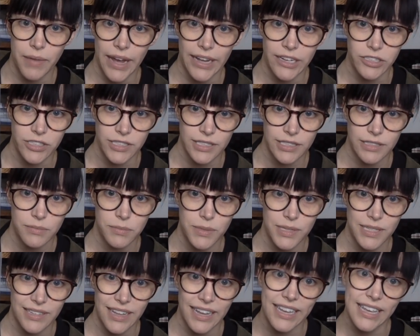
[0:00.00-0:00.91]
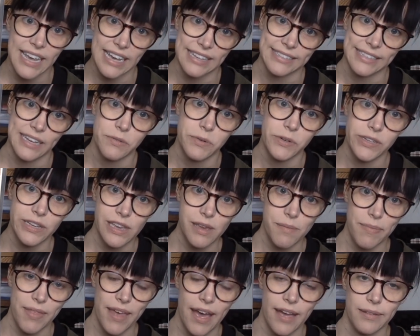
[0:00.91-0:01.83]
I just was like, yes, I will
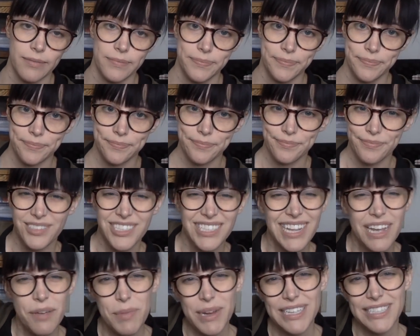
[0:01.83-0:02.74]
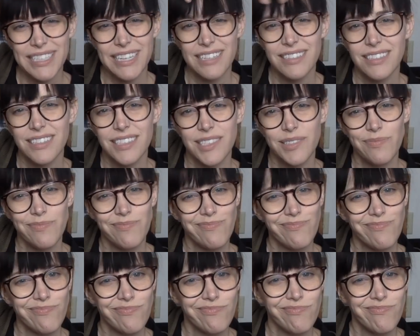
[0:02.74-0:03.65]
keep that. Does that make sense?
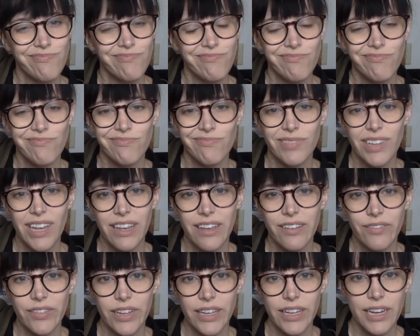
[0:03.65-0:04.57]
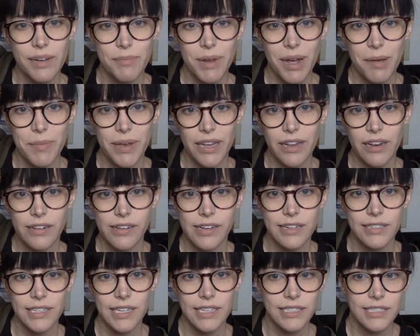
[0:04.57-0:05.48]
I feel like I'm not making a
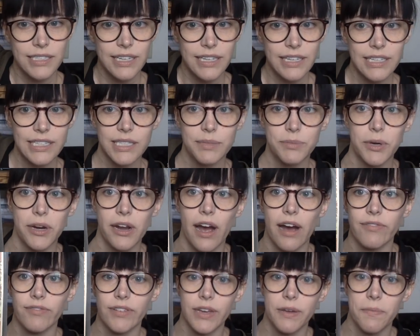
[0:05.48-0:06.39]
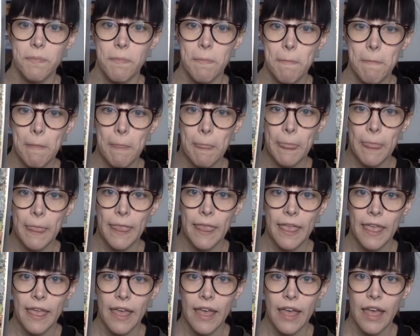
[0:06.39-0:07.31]
lot of sense. I need some more coffee.
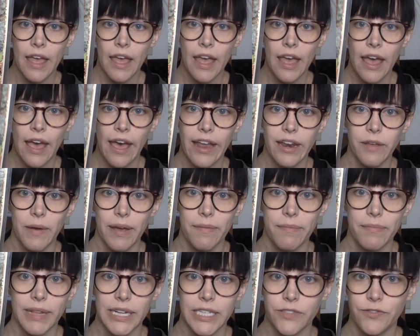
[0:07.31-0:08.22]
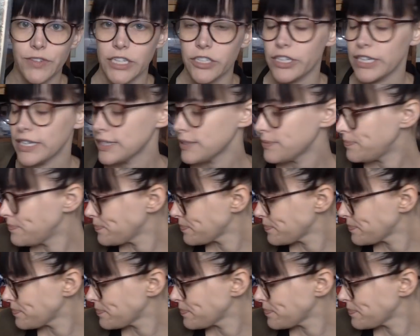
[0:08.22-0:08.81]
Anyway, that's Frederick.